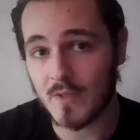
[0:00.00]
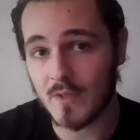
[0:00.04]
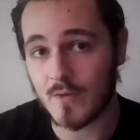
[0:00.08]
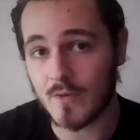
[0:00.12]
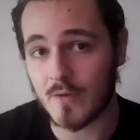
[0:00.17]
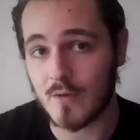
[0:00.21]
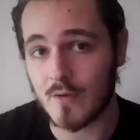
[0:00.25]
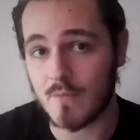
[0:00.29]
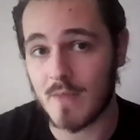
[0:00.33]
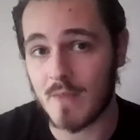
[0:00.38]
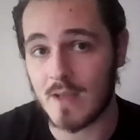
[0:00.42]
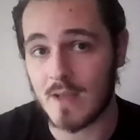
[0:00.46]

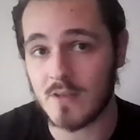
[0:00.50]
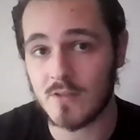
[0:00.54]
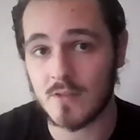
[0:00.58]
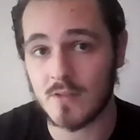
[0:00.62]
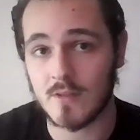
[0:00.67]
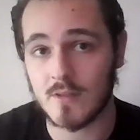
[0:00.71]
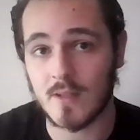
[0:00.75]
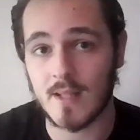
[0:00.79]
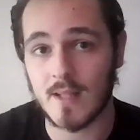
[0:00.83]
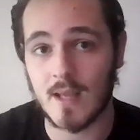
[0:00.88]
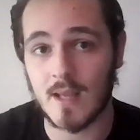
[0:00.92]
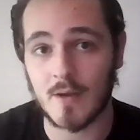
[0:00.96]
who
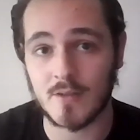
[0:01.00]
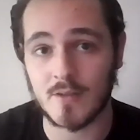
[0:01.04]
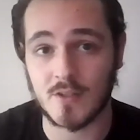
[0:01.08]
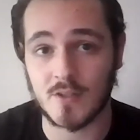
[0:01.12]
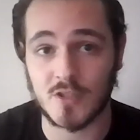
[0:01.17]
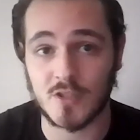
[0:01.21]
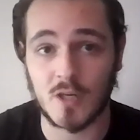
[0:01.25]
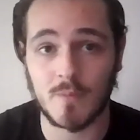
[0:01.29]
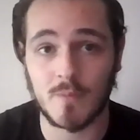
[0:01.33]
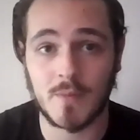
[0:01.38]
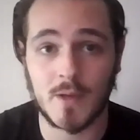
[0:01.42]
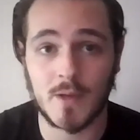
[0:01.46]
mentioned that there was a
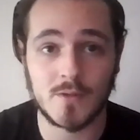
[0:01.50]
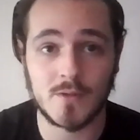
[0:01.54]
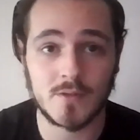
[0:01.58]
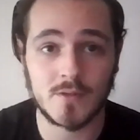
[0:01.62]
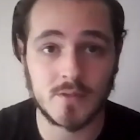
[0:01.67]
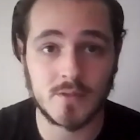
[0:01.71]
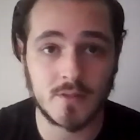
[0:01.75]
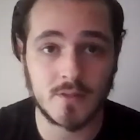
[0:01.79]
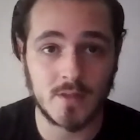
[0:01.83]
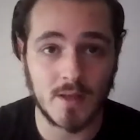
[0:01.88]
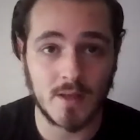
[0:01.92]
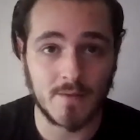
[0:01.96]
job
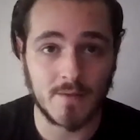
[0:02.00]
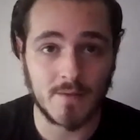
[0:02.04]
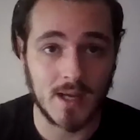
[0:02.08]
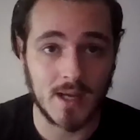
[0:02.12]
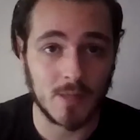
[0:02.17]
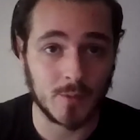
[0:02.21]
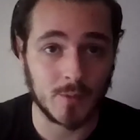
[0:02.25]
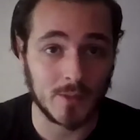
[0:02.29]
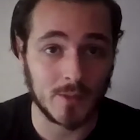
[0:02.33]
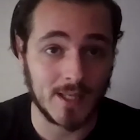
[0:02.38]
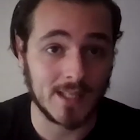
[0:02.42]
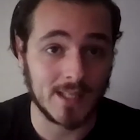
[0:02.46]
post
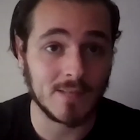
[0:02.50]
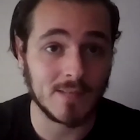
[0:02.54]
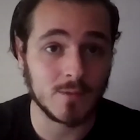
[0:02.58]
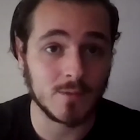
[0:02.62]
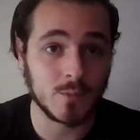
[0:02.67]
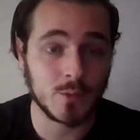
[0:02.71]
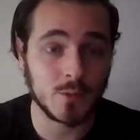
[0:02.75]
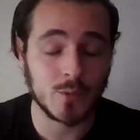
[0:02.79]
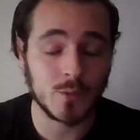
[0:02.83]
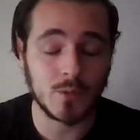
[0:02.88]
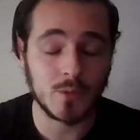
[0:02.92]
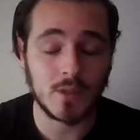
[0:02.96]
available in
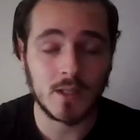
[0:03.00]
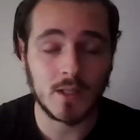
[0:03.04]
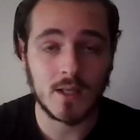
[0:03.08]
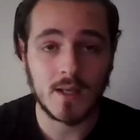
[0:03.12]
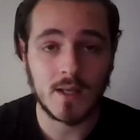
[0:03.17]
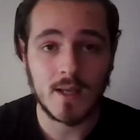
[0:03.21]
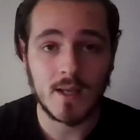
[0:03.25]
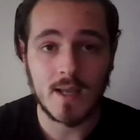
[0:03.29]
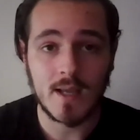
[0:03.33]
Liverpool